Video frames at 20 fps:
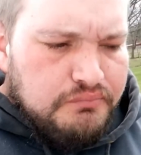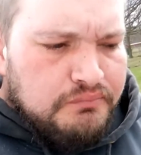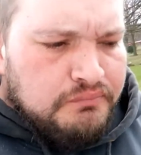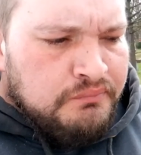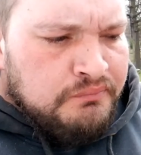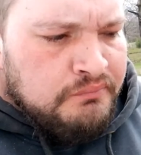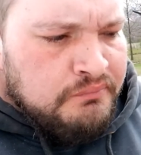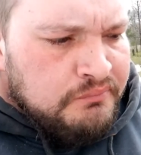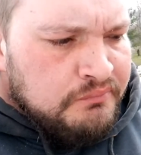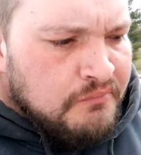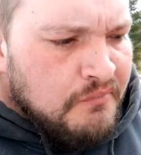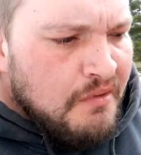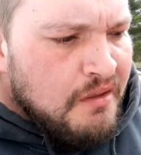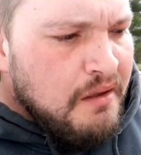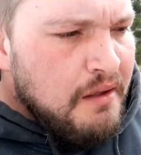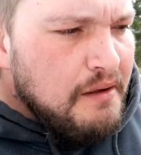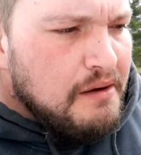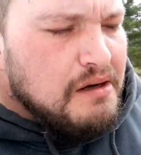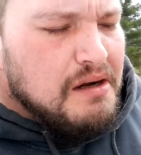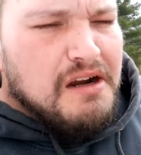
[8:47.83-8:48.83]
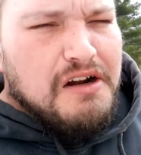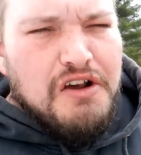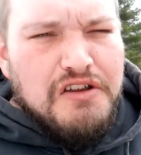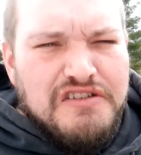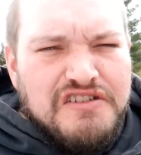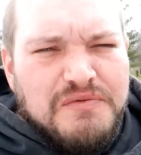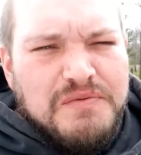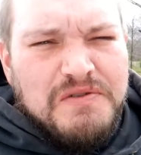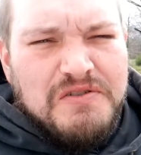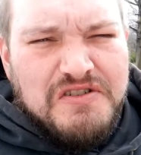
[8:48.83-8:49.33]
I know
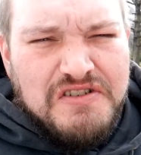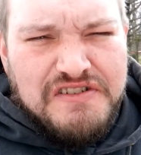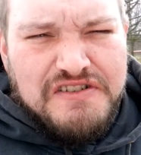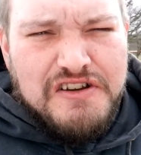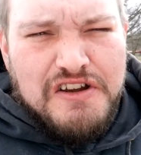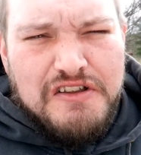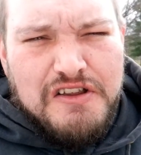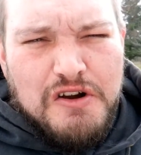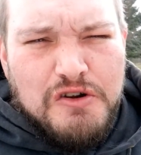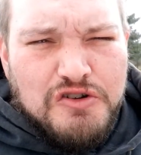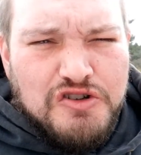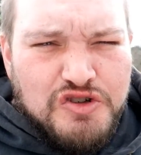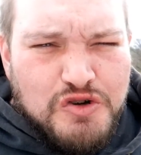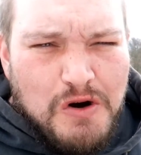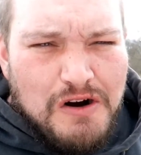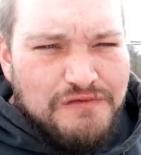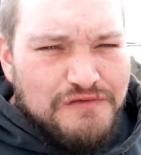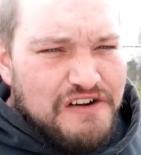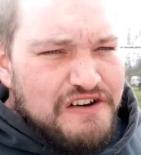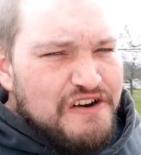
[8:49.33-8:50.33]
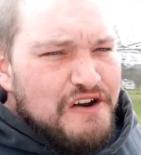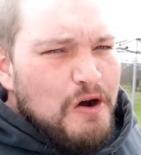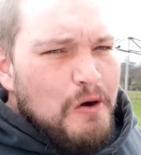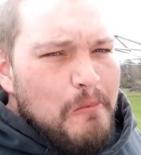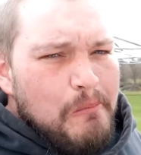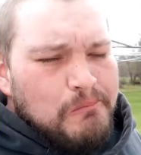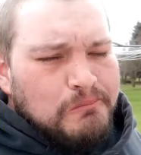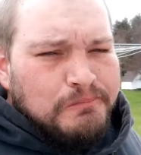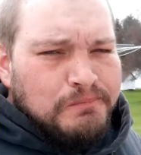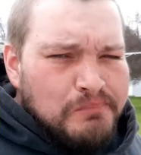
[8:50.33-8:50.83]
this was just a little short video.
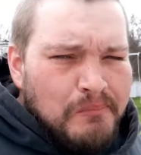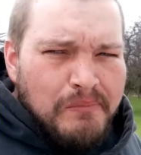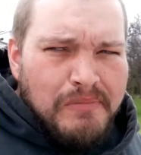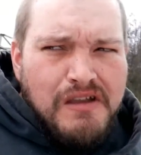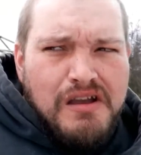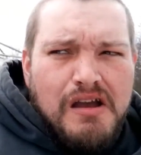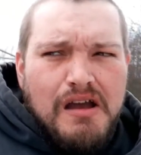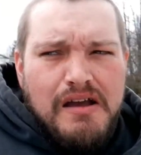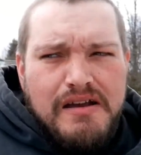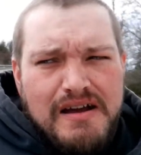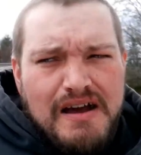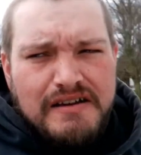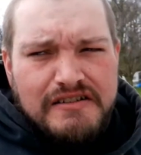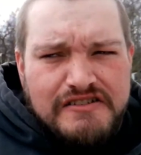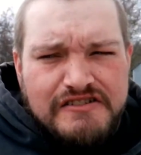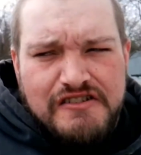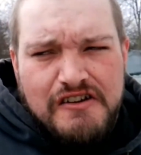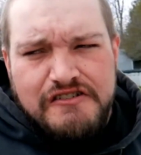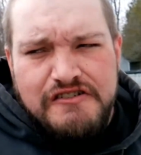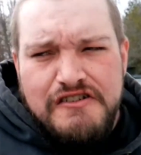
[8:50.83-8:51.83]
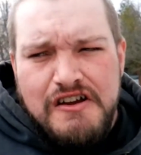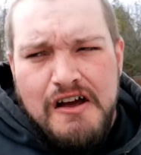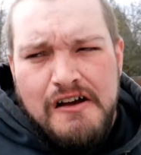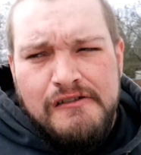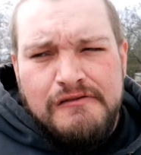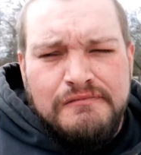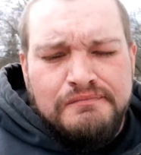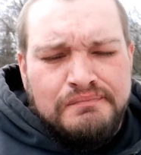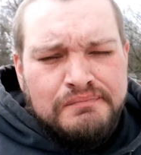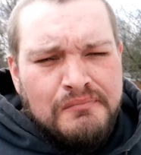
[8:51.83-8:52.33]
I asked on
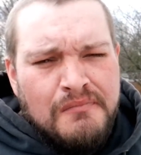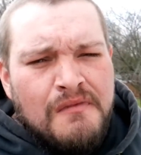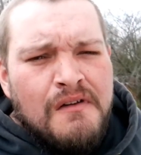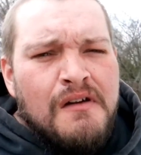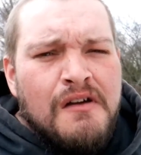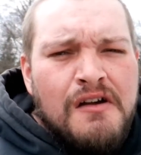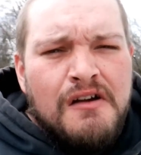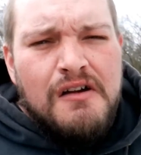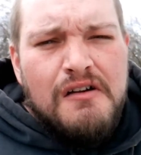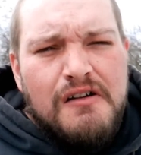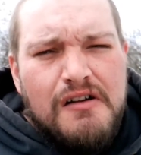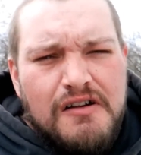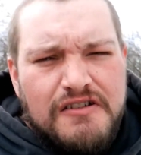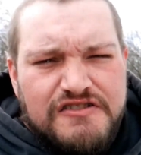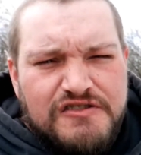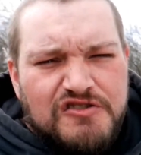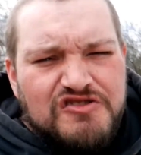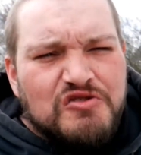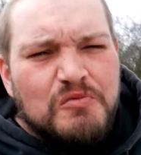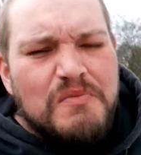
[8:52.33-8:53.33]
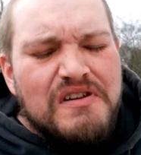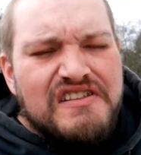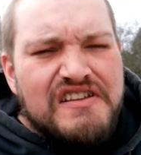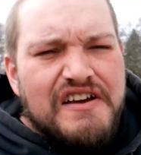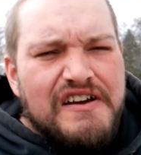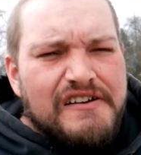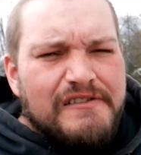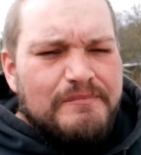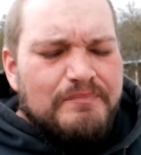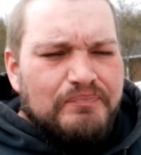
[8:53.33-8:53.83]
social
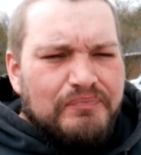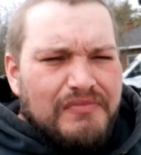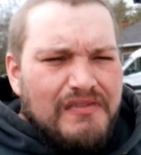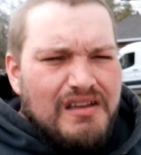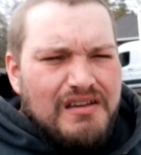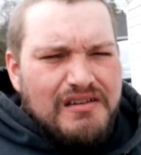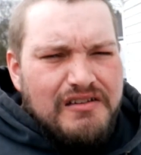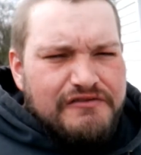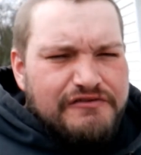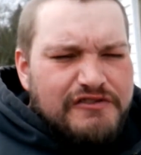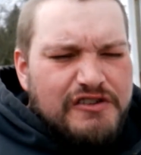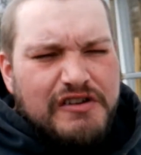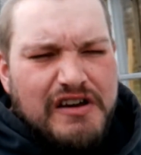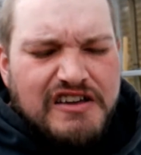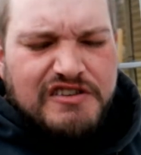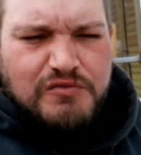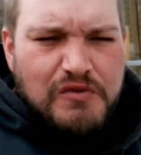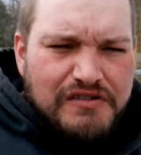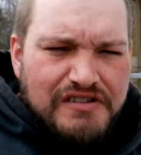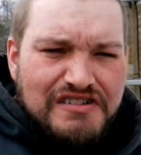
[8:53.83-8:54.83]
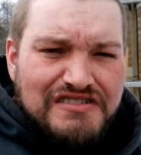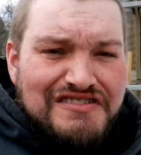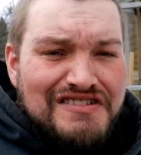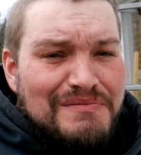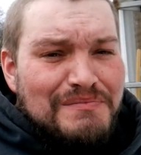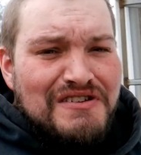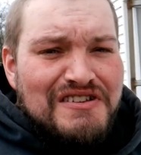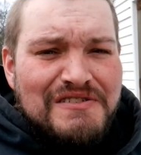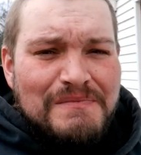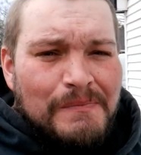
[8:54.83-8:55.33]
media if you guys wanted to see
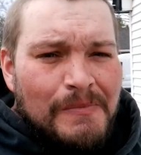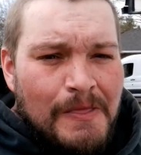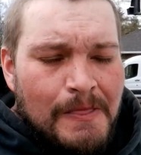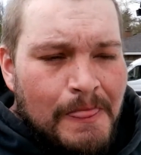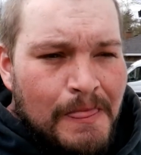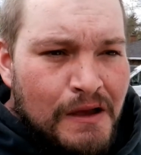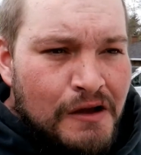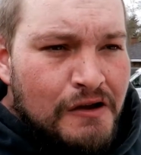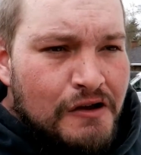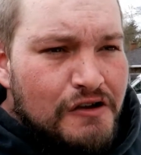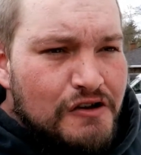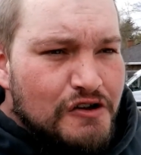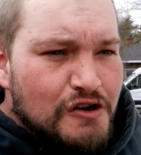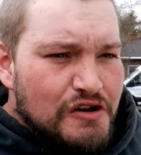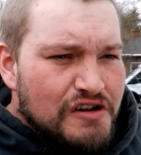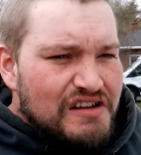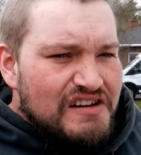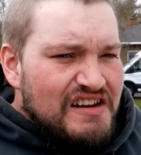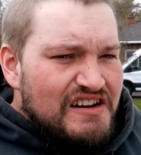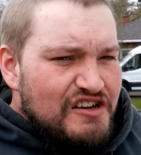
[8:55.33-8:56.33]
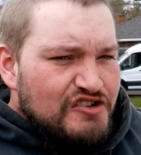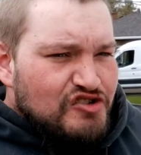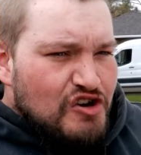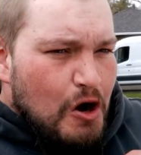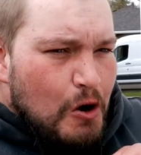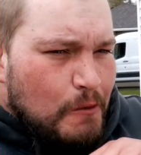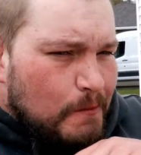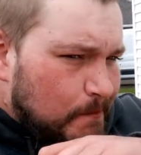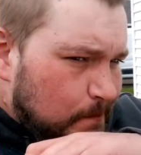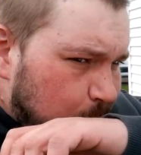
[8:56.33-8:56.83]
me cook and eat a
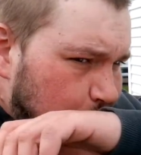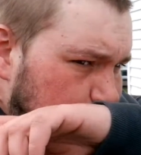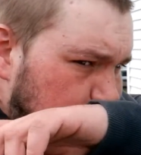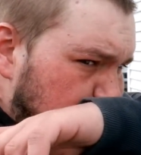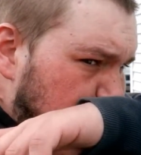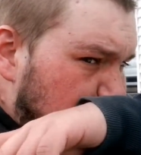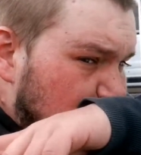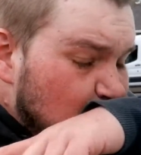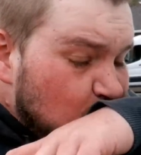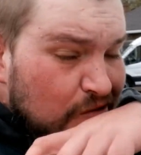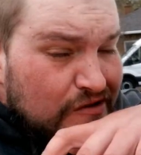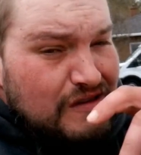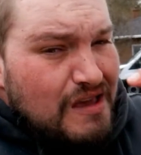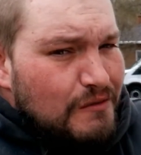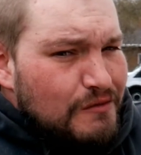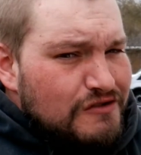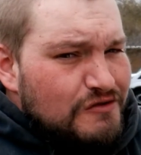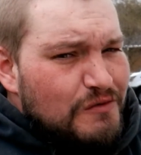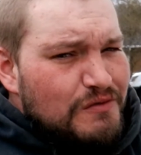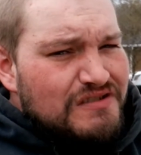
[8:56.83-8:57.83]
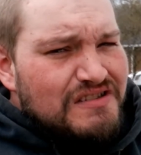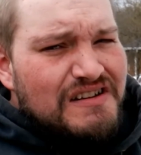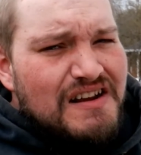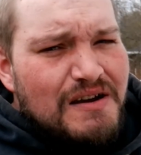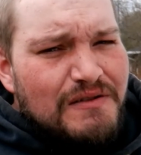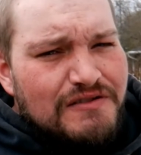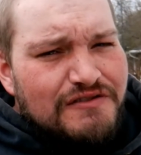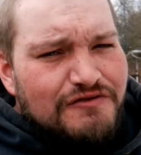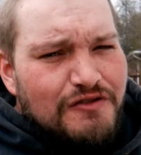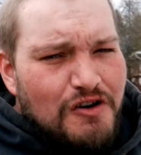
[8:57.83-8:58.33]
trout. So that was what today
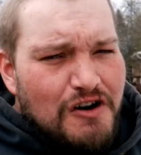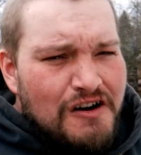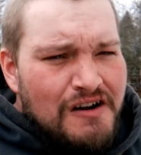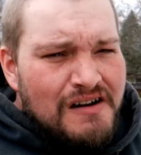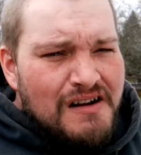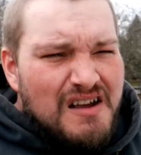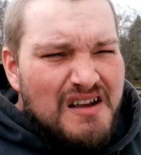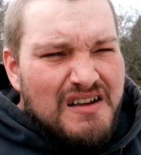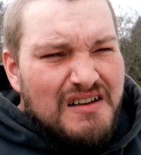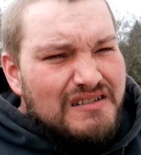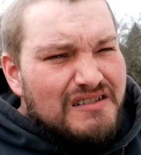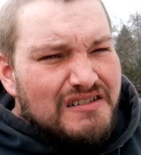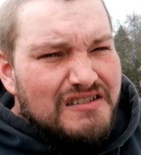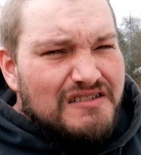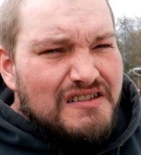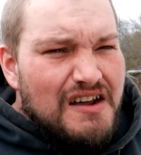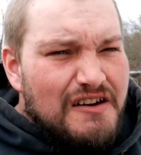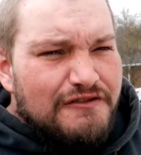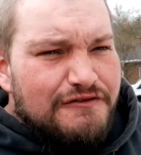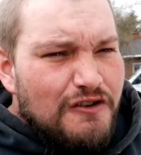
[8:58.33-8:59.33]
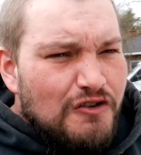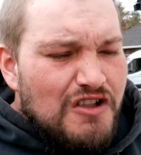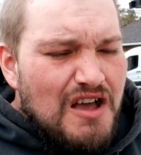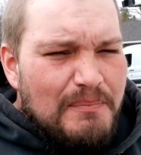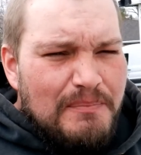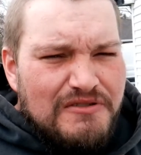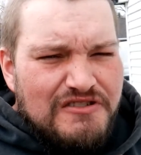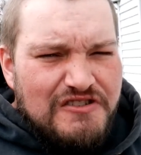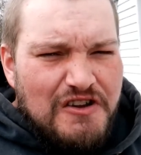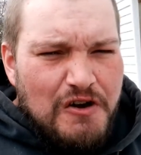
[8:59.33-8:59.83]
was for. It's not a full
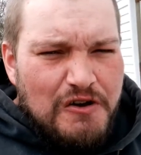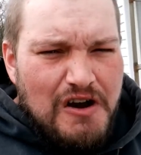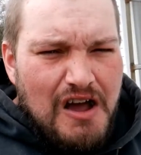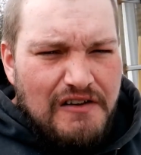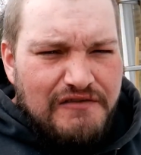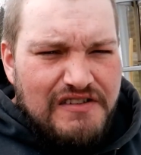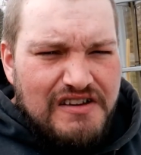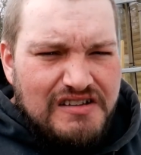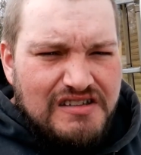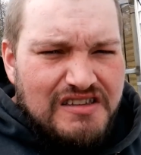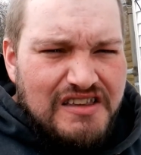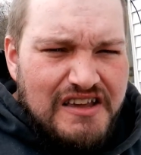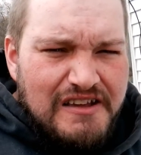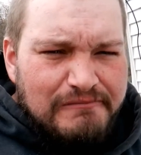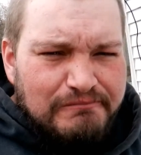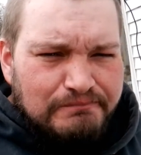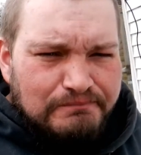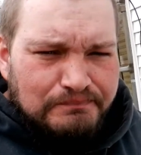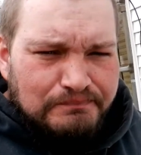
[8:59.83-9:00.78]
episode, obviously.